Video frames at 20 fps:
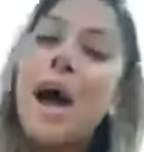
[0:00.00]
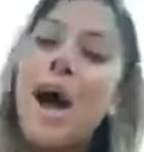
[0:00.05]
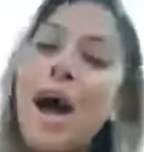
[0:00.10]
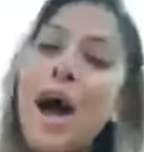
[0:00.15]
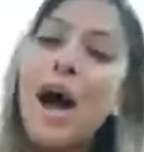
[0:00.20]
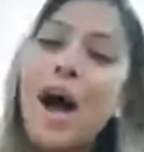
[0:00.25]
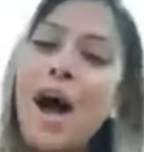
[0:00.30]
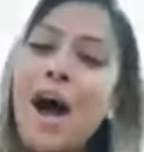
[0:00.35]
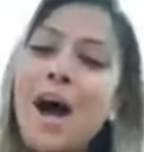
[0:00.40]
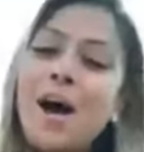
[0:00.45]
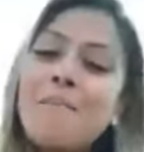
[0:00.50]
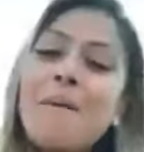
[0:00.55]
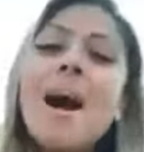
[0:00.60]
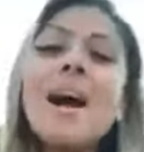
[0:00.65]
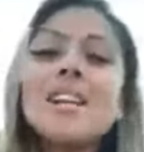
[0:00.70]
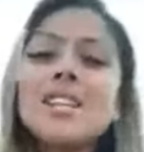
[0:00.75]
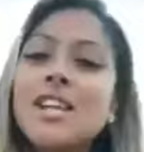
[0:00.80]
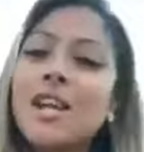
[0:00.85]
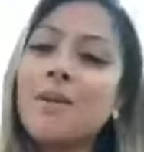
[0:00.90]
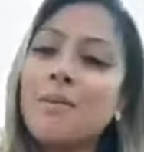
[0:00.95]
Um,
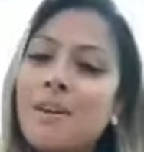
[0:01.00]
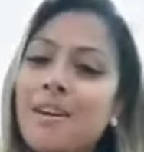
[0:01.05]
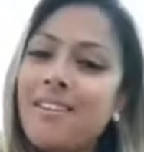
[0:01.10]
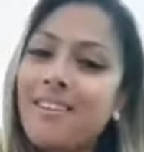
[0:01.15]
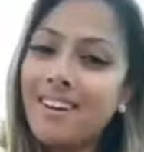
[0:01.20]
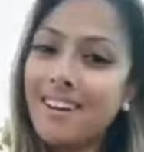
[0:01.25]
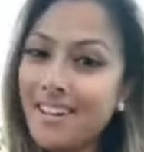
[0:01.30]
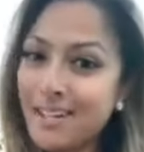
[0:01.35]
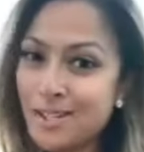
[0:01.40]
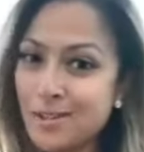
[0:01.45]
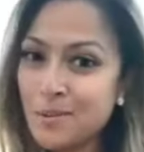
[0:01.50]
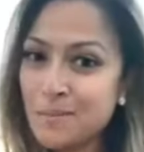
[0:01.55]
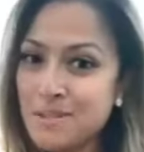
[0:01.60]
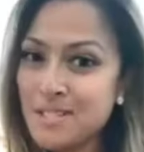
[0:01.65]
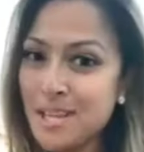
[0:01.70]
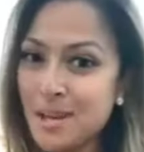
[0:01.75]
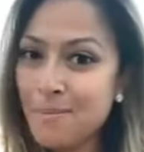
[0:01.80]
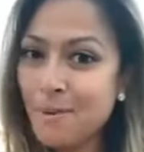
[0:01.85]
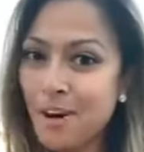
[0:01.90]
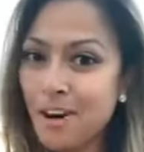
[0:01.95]
actually, I will. It is from
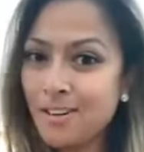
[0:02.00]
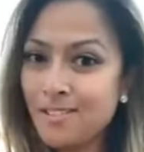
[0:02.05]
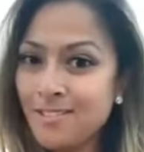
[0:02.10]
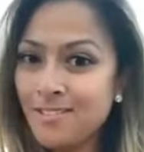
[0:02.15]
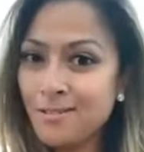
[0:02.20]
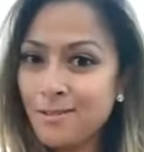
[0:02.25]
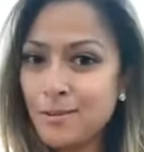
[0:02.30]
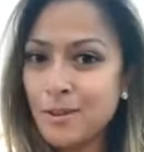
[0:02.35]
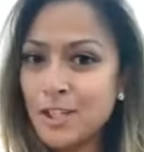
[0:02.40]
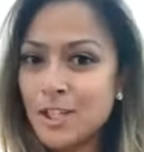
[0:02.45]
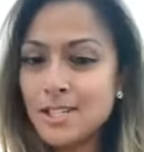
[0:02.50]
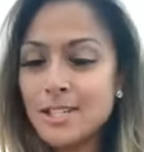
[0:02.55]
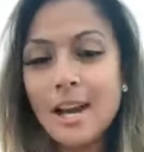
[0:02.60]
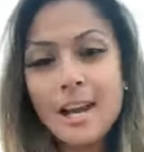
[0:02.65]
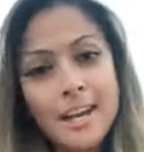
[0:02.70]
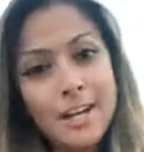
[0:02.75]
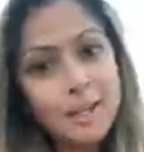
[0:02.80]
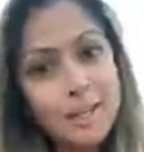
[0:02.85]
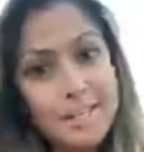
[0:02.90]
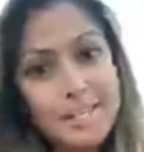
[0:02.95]
St. Martin. We just got
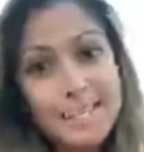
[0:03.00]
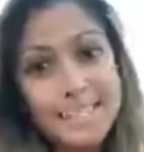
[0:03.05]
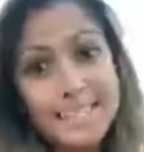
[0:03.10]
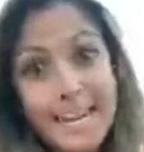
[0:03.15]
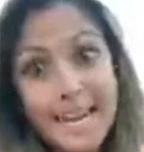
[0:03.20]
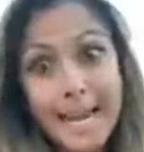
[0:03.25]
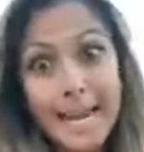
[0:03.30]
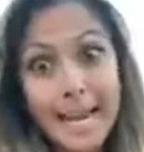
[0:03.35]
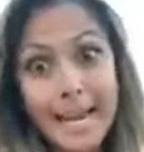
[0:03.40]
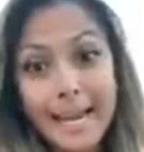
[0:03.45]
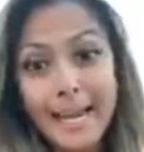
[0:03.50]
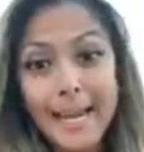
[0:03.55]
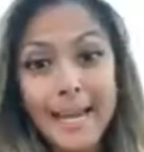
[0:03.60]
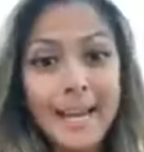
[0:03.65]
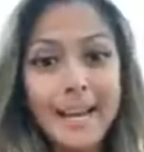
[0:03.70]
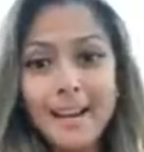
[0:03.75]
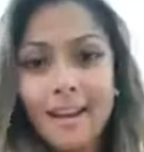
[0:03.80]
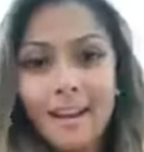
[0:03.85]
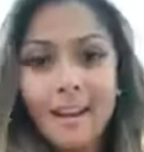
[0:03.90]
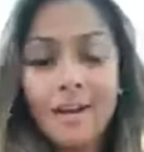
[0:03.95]
here today.
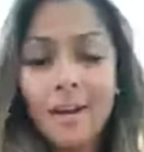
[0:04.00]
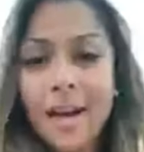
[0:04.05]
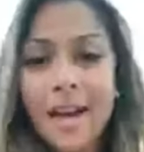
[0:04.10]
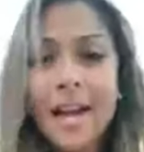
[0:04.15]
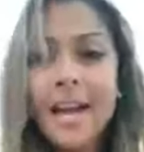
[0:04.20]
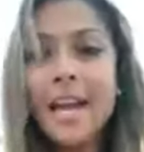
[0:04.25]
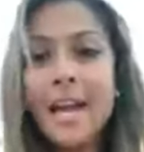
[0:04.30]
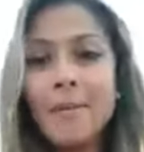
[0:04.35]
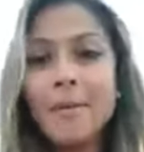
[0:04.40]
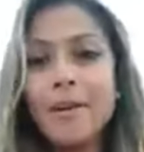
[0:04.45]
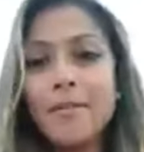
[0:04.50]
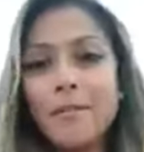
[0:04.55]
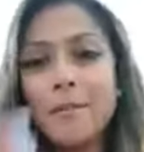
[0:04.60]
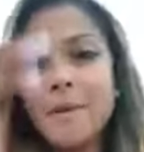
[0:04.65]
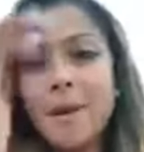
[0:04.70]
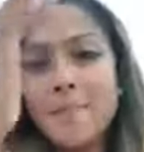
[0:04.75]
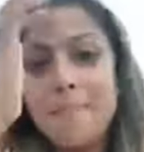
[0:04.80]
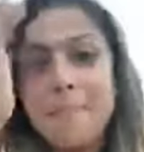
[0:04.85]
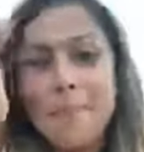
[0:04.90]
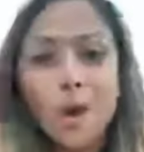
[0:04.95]
Okay, I came here for
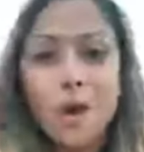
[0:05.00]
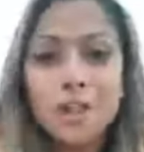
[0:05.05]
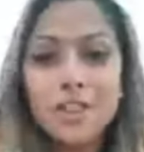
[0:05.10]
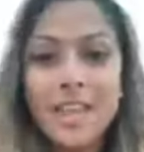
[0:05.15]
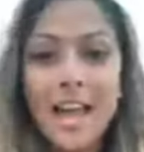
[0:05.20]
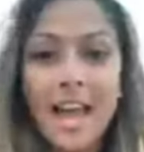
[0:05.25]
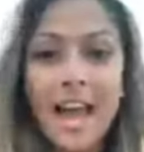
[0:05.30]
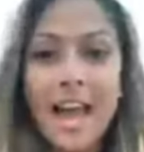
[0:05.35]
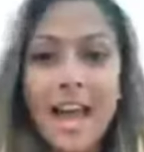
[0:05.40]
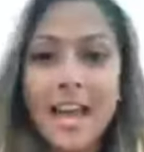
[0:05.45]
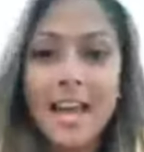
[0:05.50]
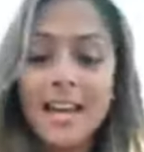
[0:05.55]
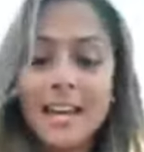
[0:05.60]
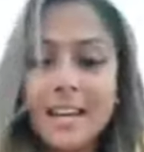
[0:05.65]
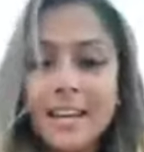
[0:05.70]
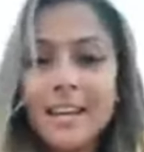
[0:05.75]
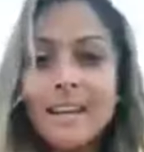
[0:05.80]
my birthday.